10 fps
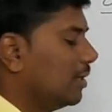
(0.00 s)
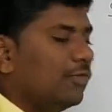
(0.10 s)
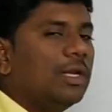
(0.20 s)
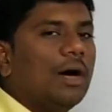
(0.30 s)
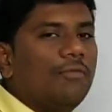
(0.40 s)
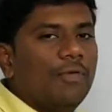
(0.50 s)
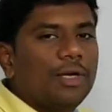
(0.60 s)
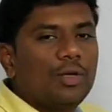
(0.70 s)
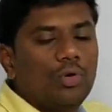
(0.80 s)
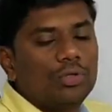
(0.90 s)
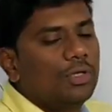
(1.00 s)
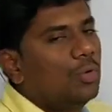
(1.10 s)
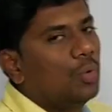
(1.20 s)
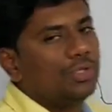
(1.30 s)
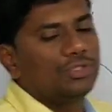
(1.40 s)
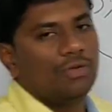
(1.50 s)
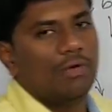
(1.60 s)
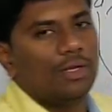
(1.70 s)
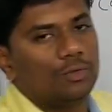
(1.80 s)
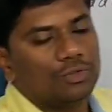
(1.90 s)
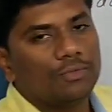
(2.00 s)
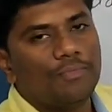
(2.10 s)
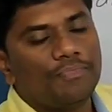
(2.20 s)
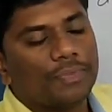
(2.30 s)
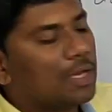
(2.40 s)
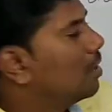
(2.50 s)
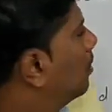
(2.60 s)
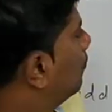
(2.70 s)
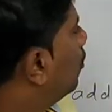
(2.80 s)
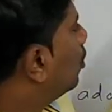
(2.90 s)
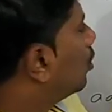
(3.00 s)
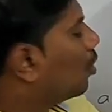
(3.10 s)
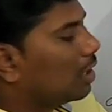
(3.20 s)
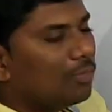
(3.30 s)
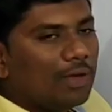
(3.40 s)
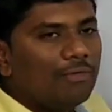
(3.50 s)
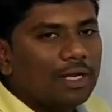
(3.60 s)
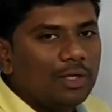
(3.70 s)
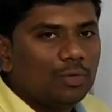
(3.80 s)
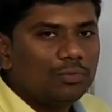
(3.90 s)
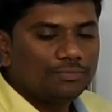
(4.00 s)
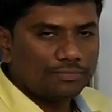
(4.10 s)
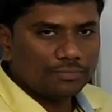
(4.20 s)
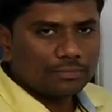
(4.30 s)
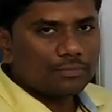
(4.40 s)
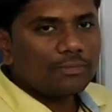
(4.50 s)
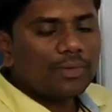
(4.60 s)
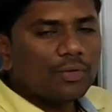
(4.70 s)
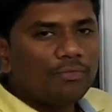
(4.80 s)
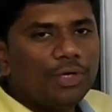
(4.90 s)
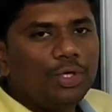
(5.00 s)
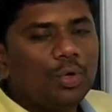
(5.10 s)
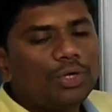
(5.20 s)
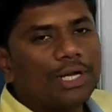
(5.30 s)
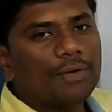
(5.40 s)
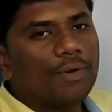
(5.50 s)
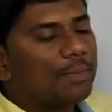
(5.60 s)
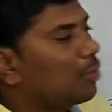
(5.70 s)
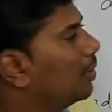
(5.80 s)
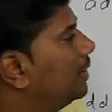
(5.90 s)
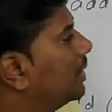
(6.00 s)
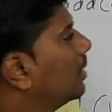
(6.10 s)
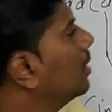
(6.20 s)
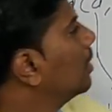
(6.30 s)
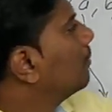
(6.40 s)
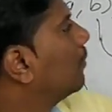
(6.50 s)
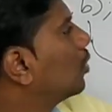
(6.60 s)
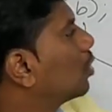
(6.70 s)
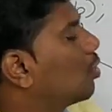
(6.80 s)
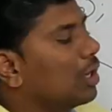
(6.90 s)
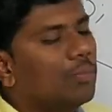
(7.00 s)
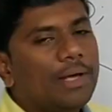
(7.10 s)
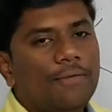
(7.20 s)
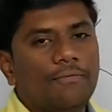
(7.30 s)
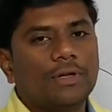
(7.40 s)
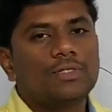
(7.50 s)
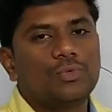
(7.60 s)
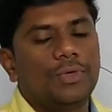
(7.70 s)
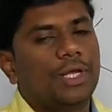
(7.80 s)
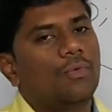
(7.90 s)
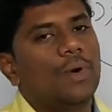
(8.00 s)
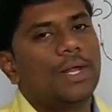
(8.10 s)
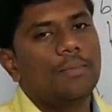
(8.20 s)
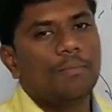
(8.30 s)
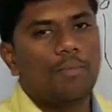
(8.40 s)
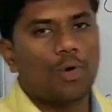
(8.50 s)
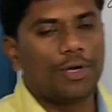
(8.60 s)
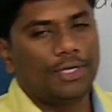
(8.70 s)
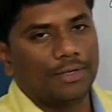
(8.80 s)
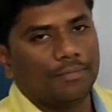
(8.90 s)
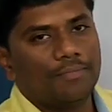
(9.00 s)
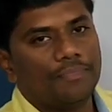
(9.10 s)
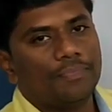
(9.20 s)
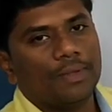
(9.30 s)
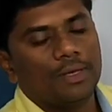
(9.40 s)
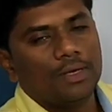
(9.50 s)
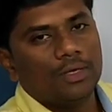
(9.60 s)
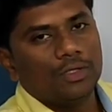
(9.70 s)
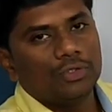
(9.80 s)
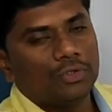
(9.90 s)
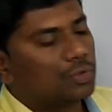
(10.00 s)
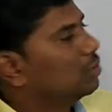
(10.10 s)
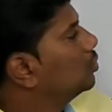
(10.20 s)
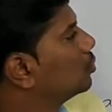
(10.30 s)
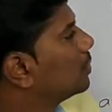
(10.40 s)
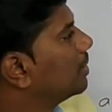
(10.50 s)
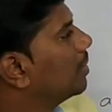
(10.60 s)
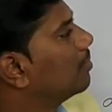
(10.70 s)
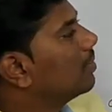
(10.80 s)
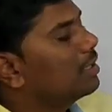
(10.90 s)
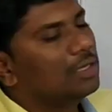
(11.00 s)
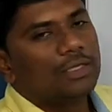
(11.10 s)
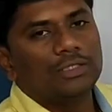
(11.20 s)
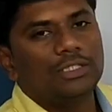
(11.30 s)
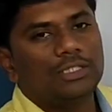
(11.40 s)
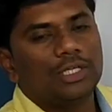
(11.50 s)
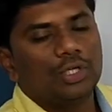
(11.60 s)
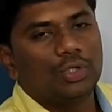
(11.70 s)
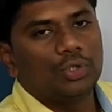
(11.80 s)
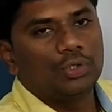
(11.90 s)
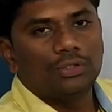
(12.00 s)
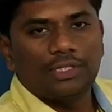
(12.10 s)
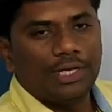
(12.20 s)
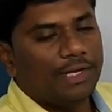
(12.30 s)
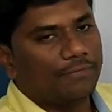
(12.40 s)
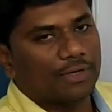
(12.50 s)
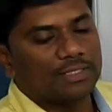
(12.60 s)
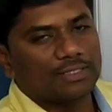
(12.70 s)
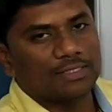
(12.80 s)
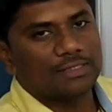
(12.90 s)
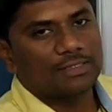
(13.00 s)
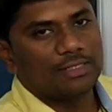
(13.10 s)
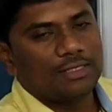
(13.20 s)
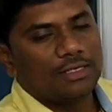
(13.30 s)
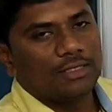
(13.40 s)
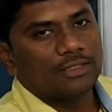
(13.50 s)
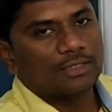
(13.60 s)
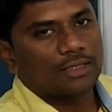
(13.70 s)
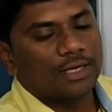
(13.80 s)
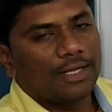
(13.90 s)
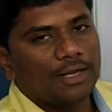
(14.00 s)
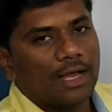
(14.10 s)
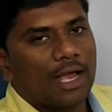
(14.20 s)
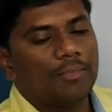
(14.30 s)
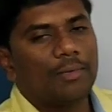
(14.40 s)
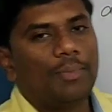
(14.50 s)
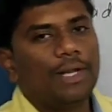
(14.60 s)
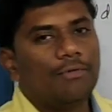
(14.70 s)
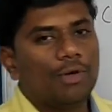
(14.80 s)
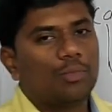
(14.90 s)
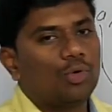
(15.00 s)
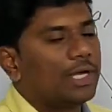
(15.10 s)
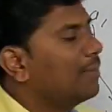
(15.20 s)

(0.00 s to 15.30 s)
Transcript: they will affect on the original values. For call by value, we don't require pointer. For call by reference, we require pointer. So you should remember these three differences. Getting? I am repeating one more